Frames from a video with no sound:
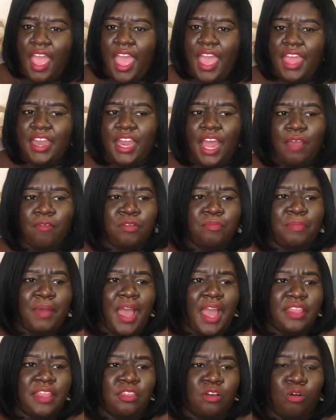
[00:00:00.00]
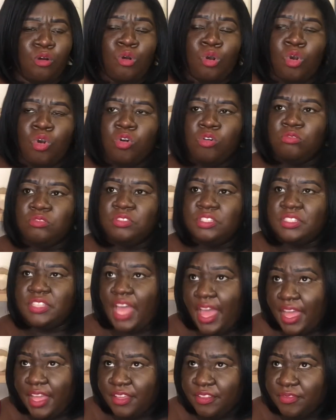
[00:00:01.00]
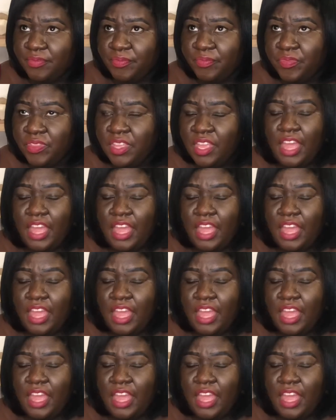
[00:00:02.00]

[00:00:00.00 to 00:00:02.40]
And I would buy the whole set